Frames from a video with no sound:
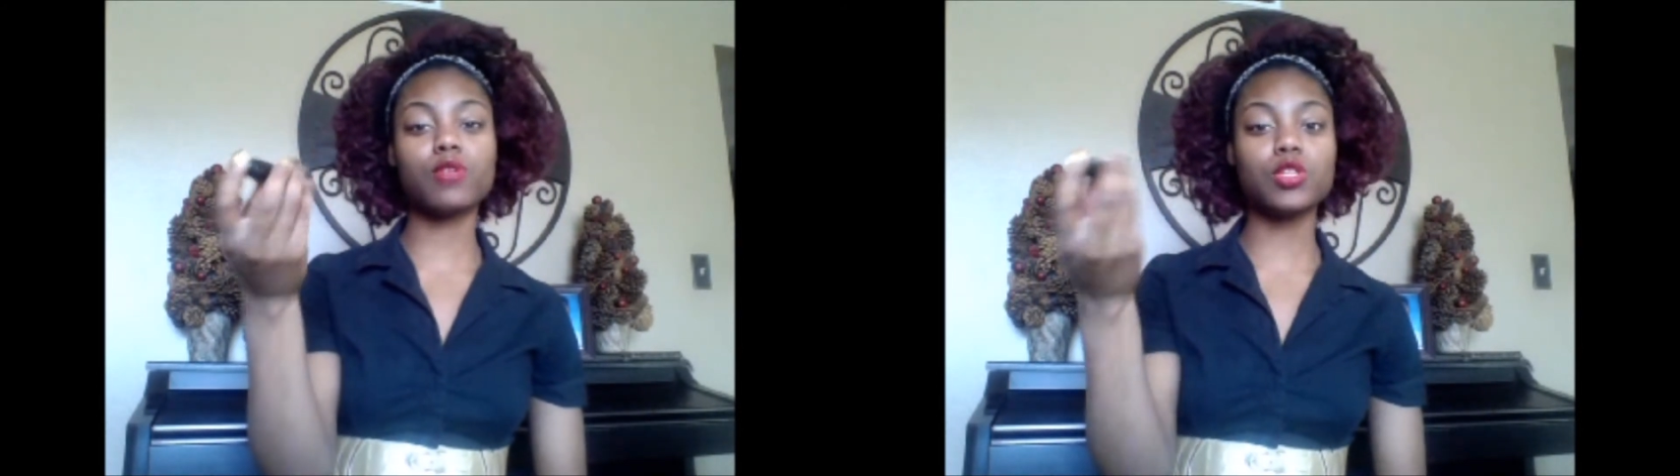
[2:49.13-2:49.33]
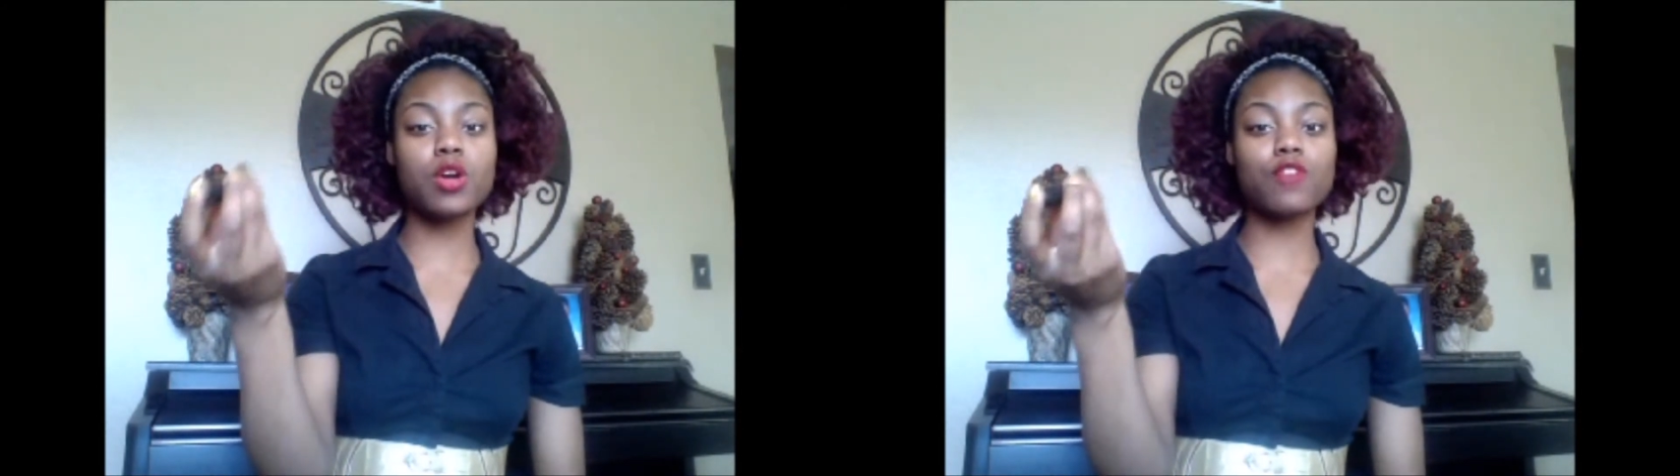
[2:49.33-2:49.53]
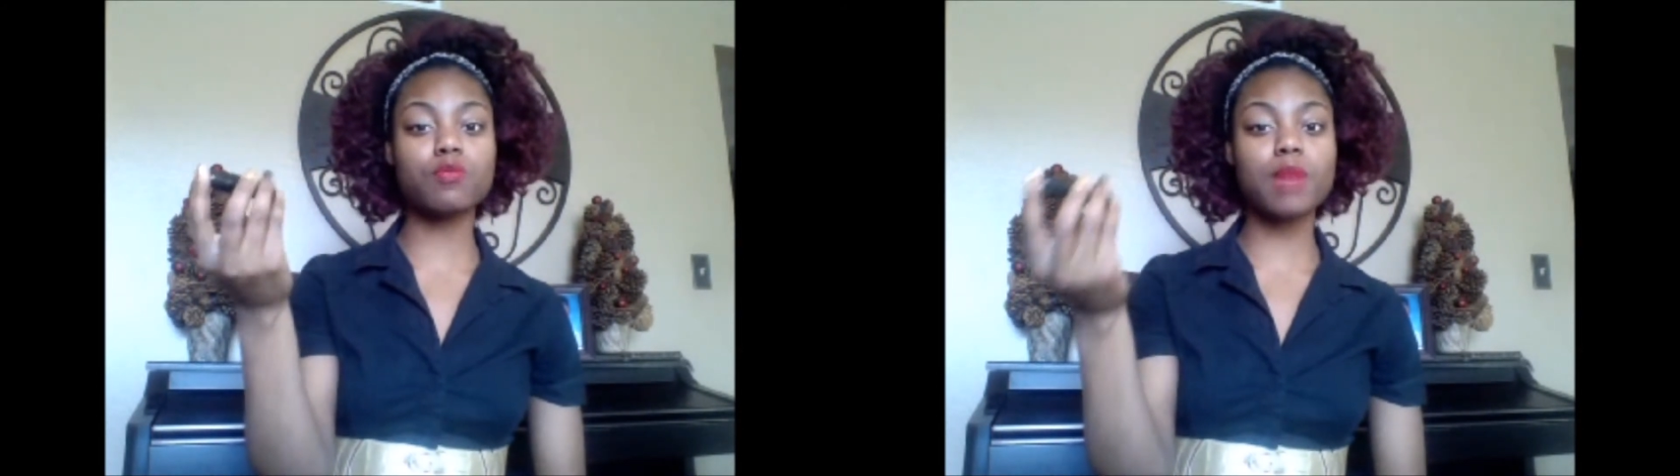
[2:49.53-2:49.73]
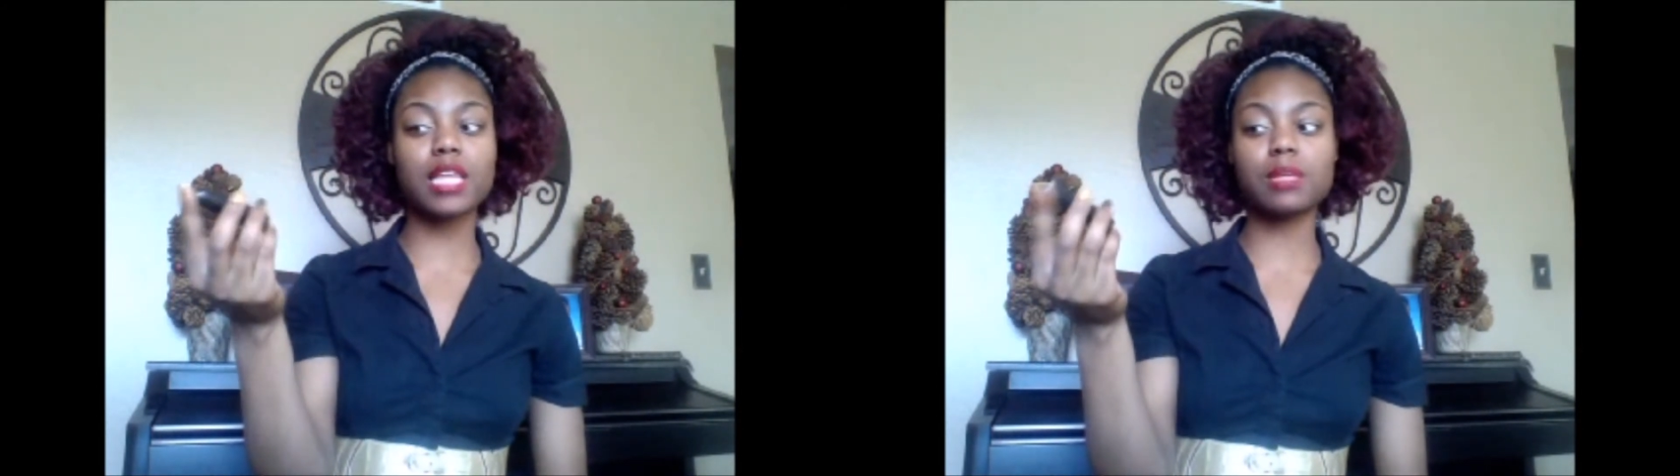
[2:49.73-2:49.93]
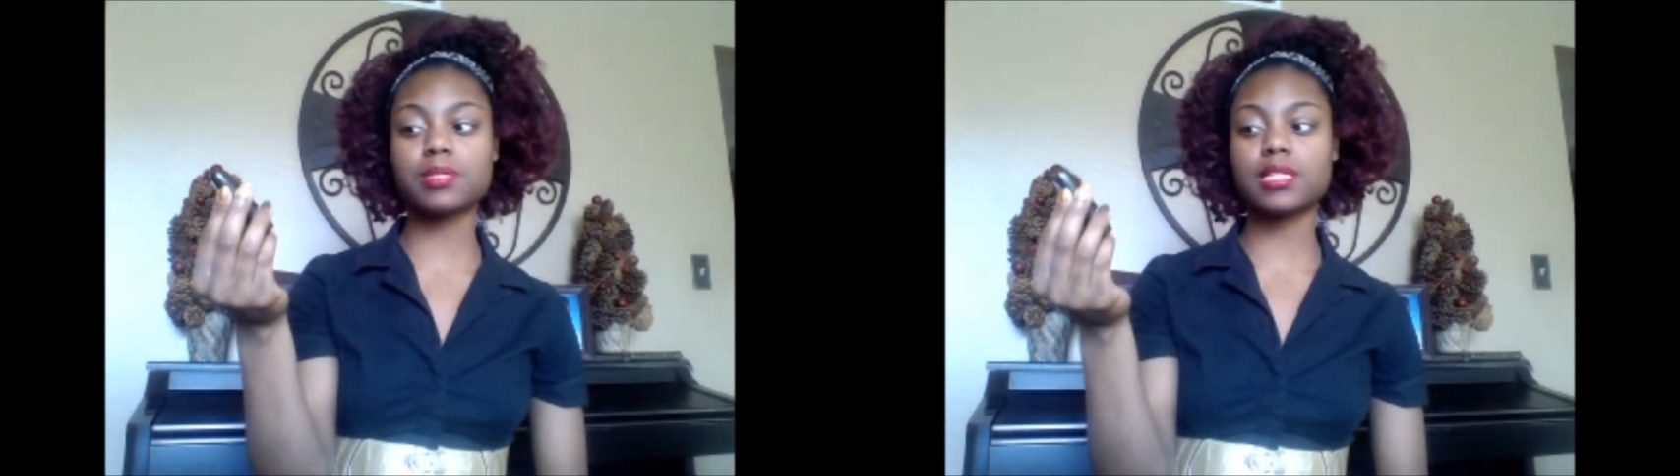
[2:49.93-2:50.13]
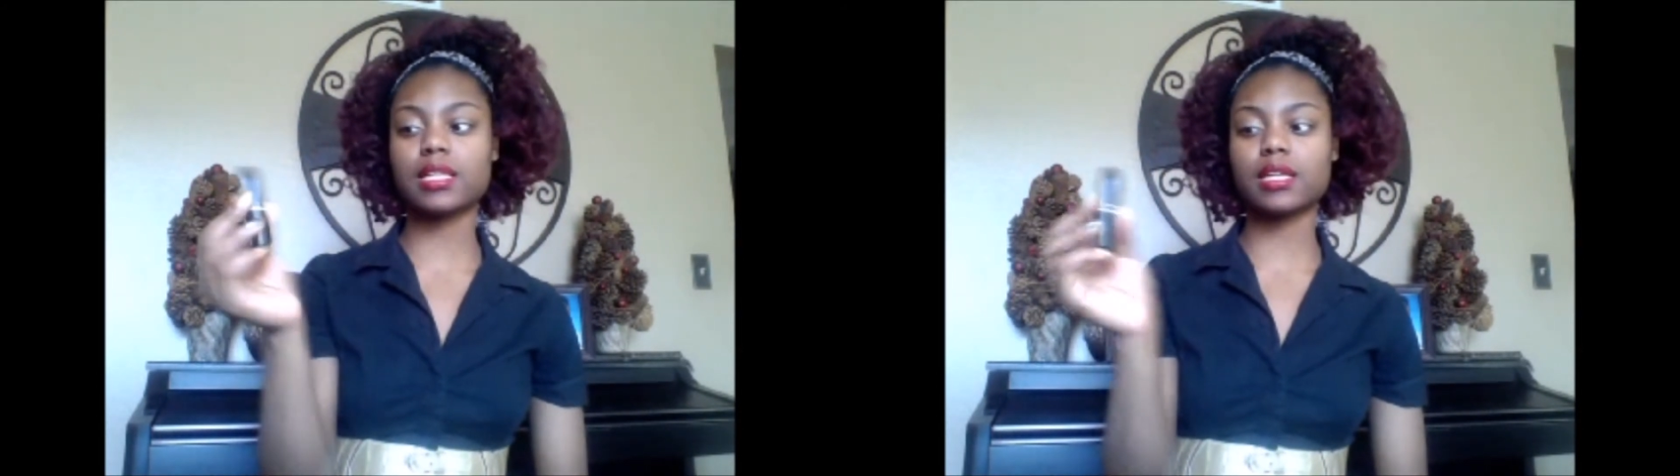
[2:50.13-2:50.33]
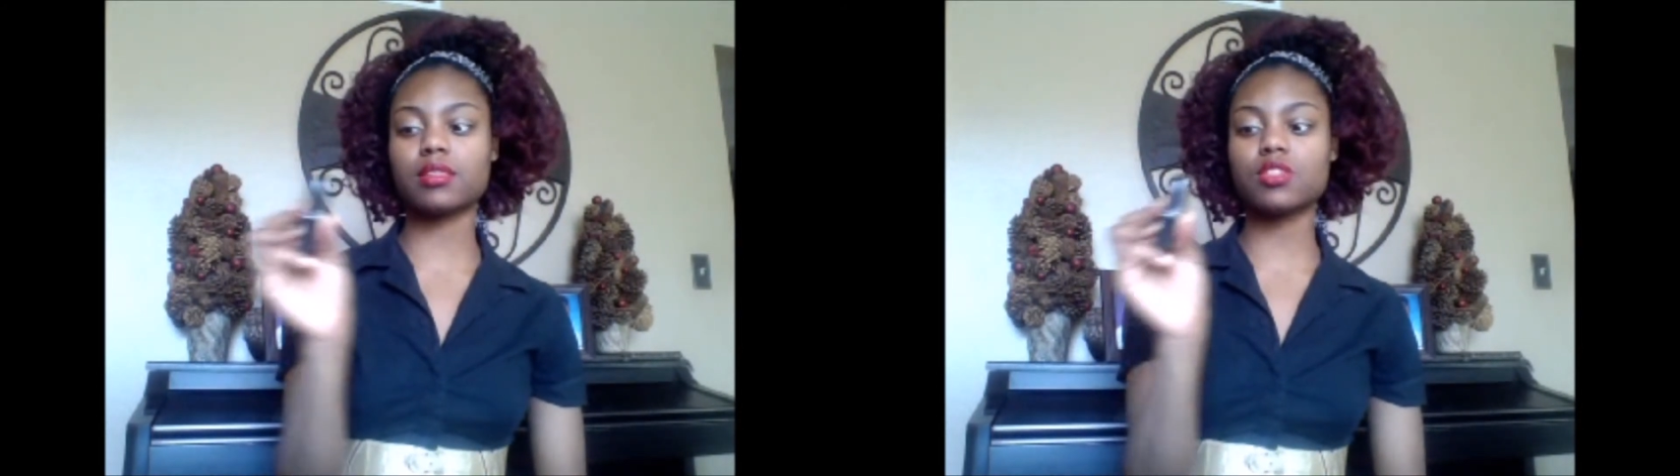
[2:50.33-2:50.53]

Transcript: When you have a matte lipstick like